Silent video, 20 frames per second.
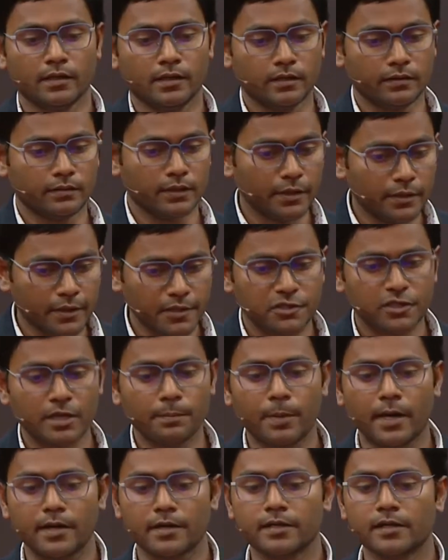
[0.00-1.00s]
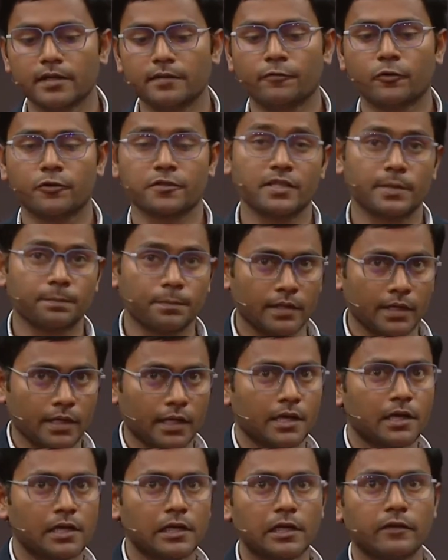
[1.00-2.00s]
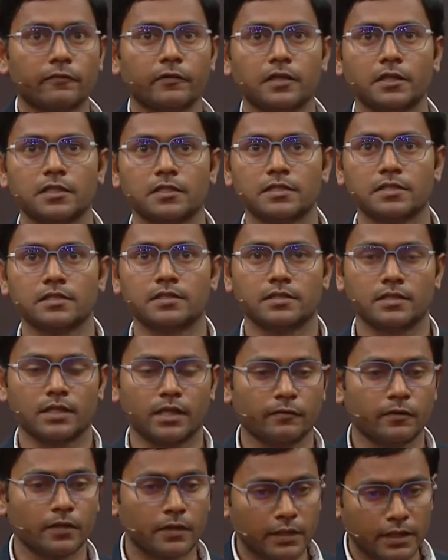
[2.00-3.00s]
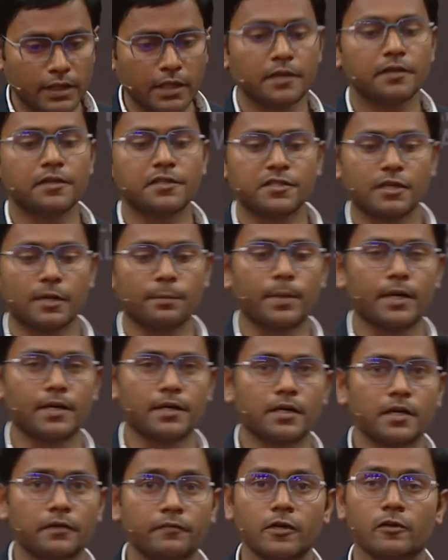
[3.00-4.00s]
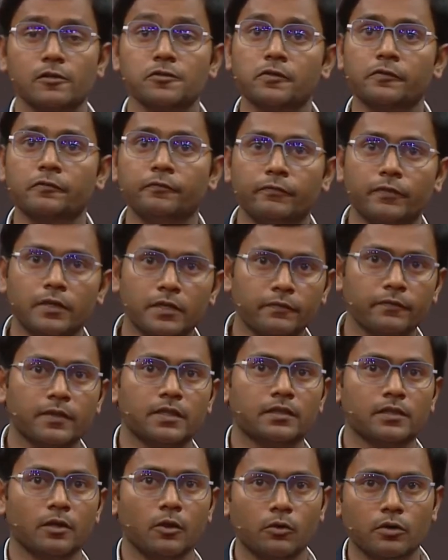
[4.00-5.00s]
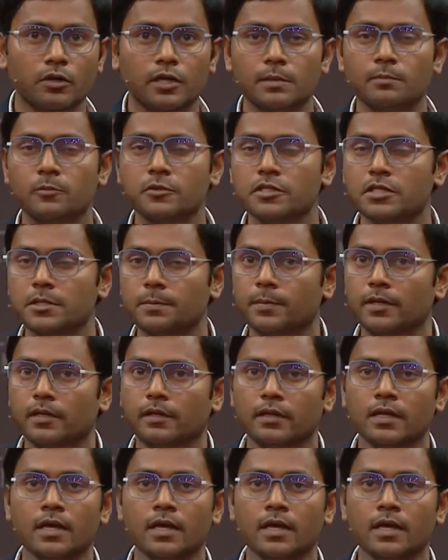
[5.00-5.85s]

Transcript: industrial partner. For example, Air Liquide is our key industrial partner. We also work with local municipal